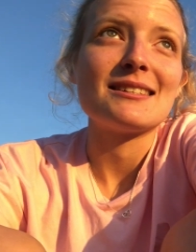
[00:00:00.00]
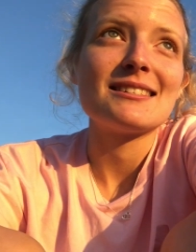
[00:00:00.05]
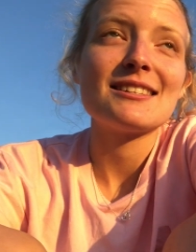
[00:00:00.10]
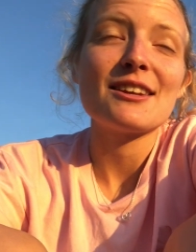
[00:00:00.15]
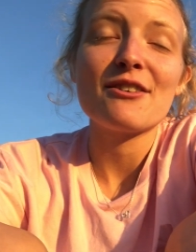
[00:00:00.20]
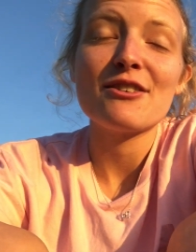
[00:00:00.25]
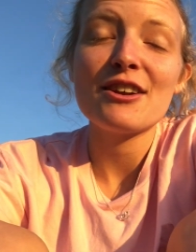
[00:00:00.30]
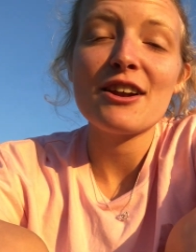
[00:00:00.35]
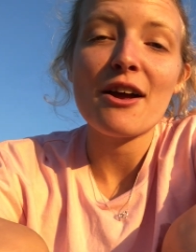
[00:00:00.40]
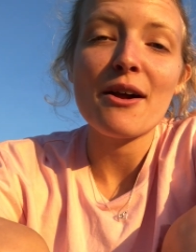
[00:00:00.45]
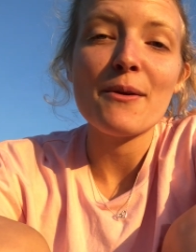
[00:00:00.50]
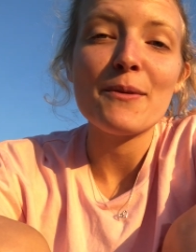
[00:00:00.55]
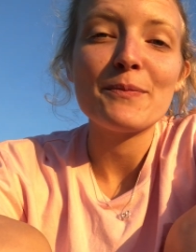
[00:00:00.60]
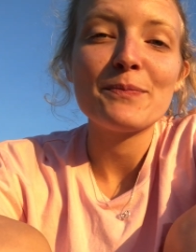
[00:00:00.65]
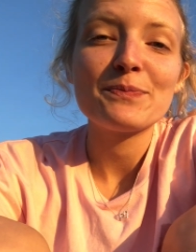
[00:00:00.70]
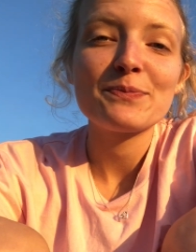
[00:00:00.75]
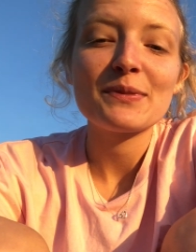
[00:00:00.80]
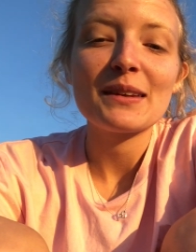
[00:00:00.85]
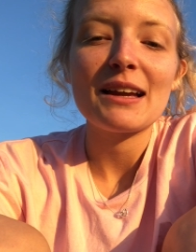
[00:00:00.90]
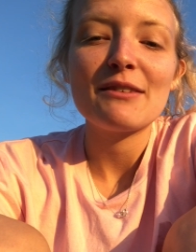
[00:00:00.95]
So, you know,
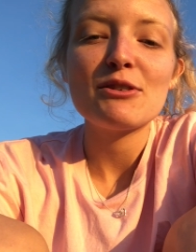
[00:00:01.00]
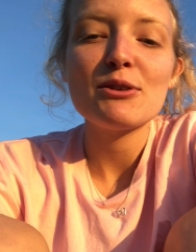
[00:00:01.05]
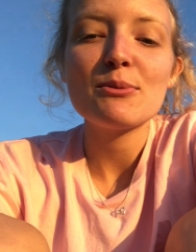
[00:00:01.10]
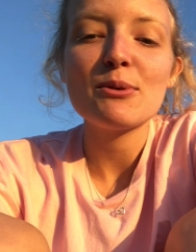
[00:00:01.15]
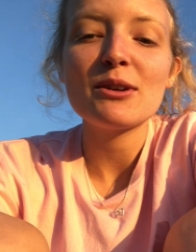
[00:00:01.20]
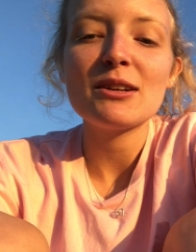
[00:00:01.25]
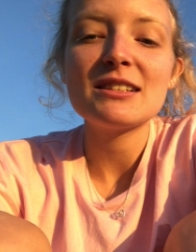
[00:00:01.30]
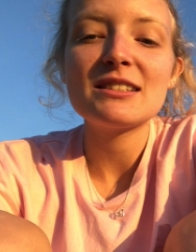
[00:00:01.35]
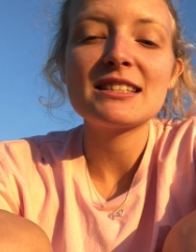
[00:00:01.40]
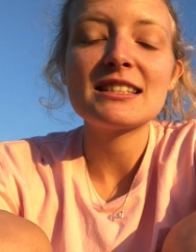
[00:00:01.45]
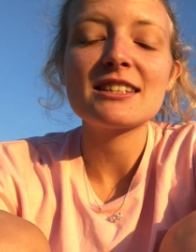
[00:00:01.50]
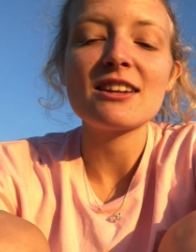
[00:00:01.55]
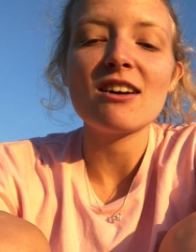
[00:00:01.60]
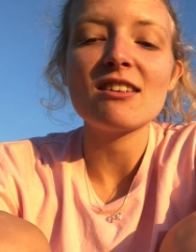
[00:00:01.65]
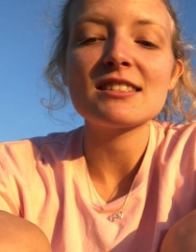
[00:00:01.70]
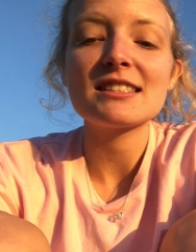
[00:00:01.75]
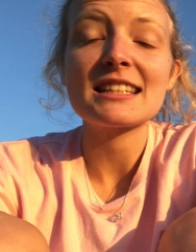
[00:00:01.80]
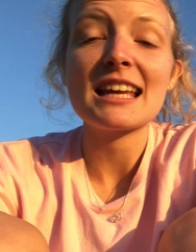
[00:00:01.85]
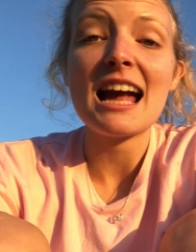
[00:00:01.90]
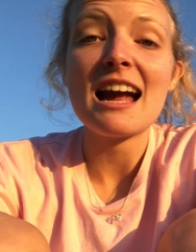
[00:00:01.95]
if you want to
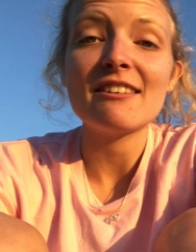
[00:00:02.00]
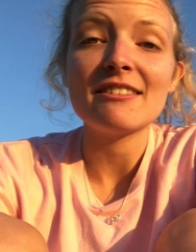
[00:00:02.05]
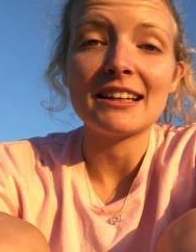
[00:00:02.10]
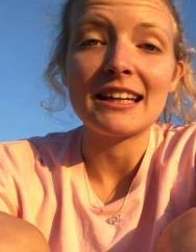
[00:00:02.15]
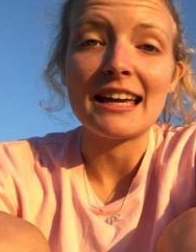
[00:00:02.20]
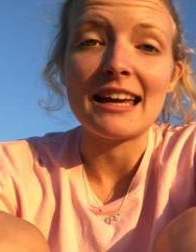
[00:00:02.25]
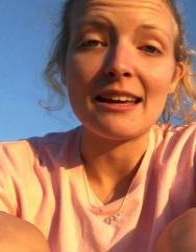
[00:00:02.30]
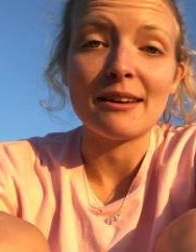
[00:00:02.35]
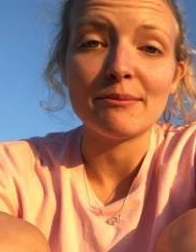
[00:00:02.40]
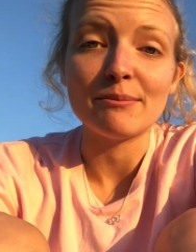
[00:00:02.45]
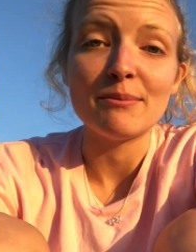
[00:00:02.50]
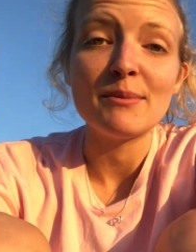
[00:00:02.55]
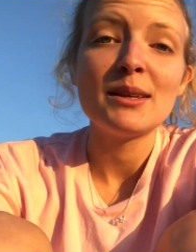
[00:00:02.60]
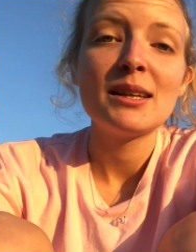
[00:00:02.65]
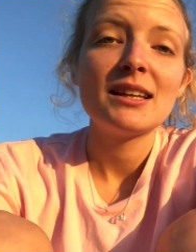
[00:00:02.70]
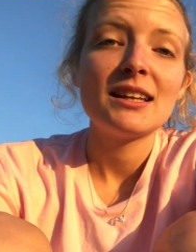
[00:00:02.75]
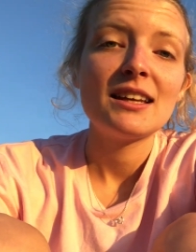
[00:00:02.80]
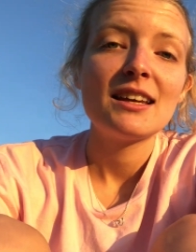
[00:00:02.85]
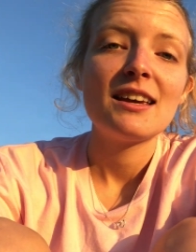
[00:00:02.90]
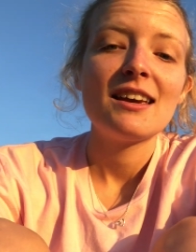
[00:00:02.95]
start scaring him,
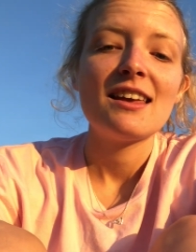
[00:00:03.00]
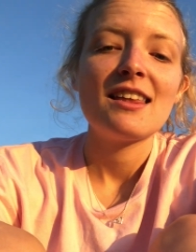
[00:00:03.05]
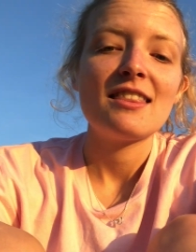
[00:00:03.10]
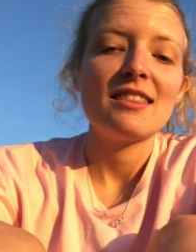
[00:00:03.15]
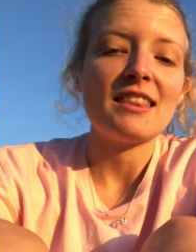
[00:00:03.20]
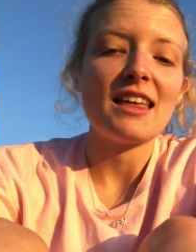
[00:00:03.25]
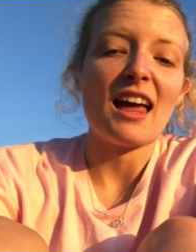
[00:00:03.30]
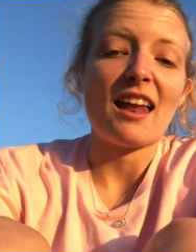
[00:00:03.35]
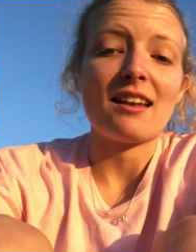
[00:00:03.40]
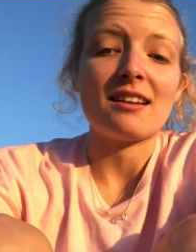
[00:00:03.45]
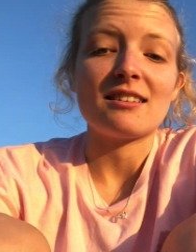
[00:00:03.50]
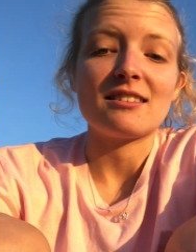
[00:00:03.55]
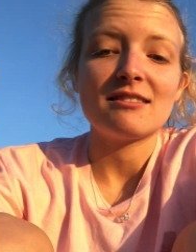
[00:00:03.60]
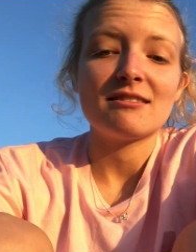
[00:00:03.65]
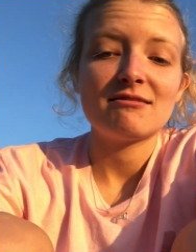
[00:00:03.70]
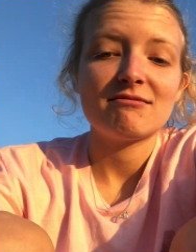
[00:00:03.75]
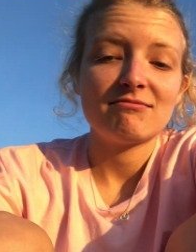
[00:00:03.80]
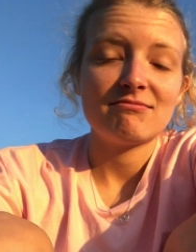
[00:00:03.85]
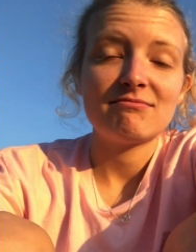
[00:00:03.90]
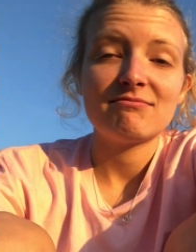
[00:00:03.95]
then
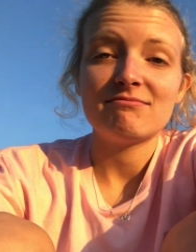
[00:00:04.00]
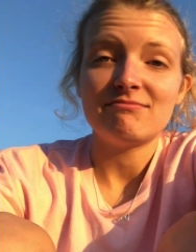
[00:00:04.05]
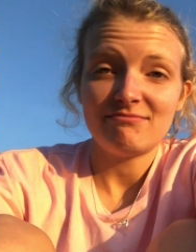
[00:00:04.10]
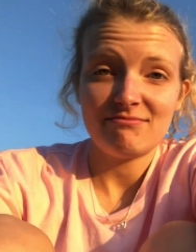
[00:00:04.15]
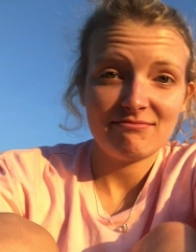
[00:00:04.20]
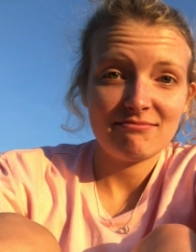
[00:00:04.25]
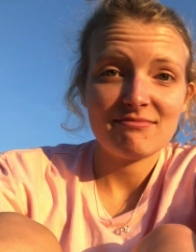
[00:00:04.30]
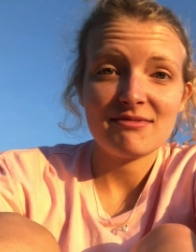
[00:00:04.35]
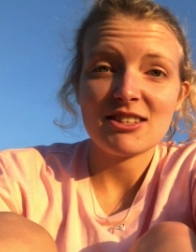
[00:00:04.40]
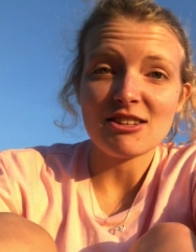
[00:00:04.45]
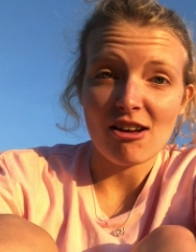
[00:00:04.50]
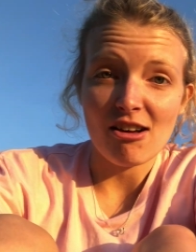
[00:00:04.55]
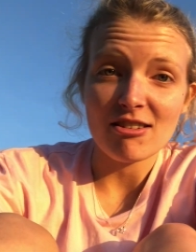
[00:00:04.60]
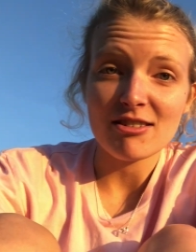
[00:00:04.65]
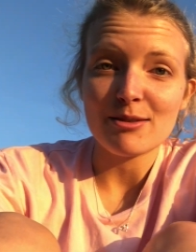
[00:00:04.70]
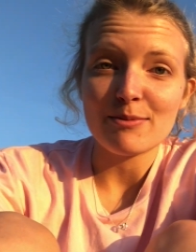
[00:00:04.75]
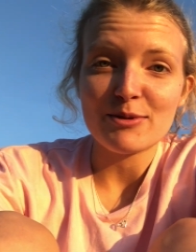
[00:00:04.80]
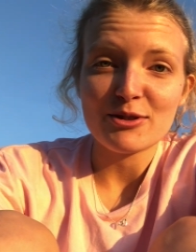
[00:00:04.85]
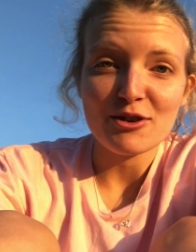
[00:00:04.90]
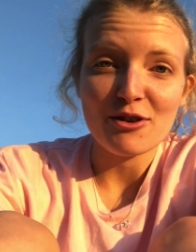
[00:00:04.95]
start
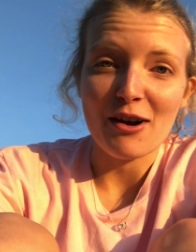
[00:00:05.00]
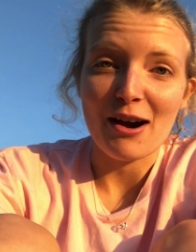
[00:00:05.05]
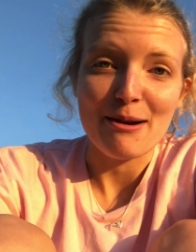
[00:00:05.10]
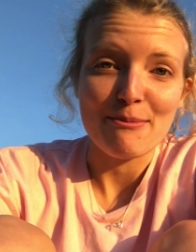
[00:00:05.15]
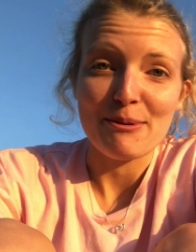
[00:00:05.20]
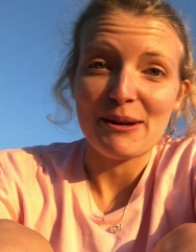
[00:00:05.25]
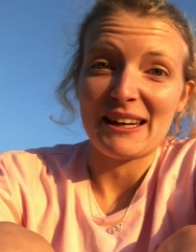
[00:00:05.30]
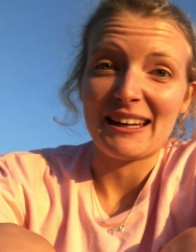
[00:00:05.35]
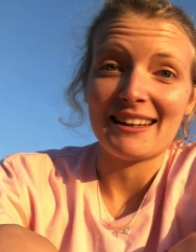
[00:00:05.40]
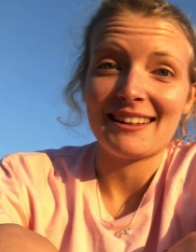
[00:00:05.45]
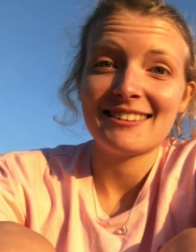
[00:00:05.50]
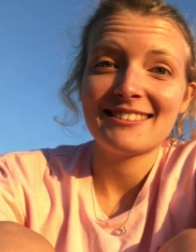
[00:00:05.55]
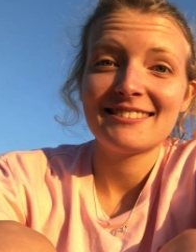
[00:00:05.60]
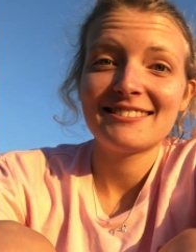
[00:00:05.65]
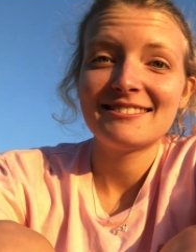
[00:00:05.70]
subscribing.